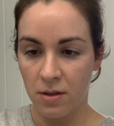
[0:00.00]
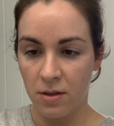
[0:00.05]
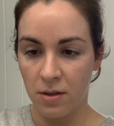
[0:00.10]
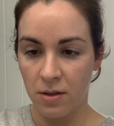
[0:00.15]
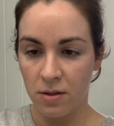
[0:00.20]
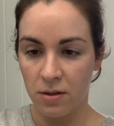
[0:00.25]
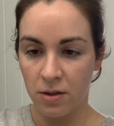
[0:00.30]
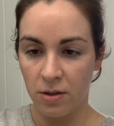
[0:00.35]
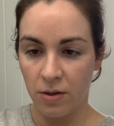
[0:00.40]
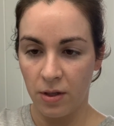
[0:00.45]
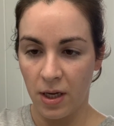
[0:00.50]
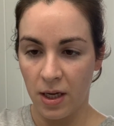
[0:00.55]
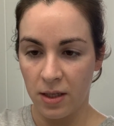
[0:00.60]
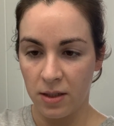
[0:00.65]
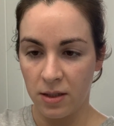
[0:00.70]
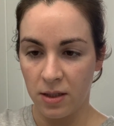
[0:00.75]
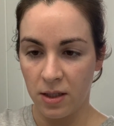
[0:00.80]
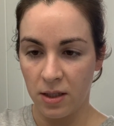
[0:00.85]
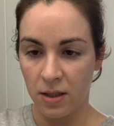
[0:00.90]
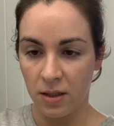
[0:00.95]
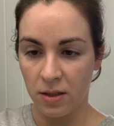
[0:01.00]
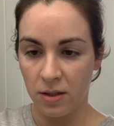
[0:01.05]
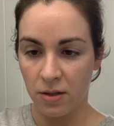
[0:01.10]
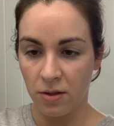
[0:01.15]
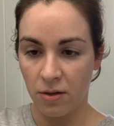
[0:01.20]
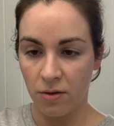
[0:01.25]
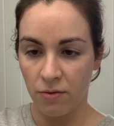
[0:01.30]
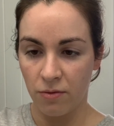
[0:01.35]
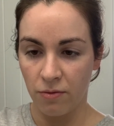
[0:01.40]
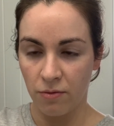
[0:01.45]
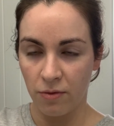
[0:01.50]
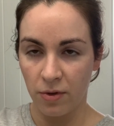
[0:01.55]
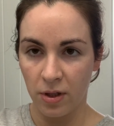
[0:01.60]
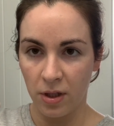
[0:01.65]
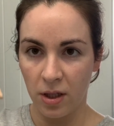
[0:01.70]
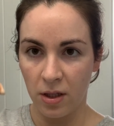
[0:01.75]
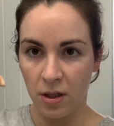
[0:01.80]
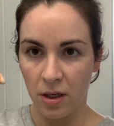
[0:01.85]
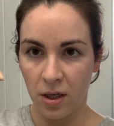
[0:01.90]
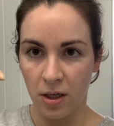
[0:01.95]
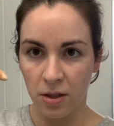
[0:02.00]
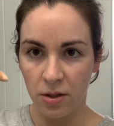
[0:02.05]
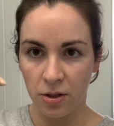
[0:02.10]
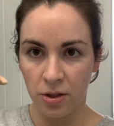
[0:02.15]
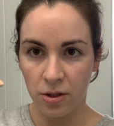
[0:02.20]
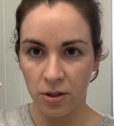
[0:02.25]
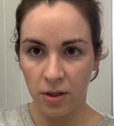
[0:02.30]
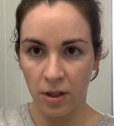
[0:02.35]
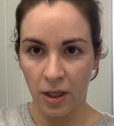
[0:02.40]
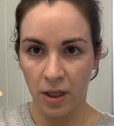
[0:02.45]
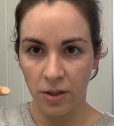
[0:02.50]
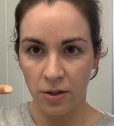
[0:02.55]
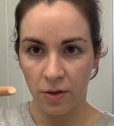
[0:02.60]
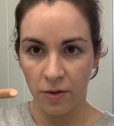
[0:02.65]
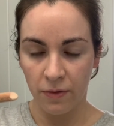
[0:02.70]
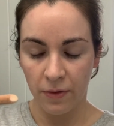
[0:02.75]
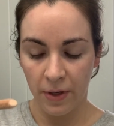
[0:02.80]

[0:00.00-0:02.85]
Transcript: So it has this really large like doe foot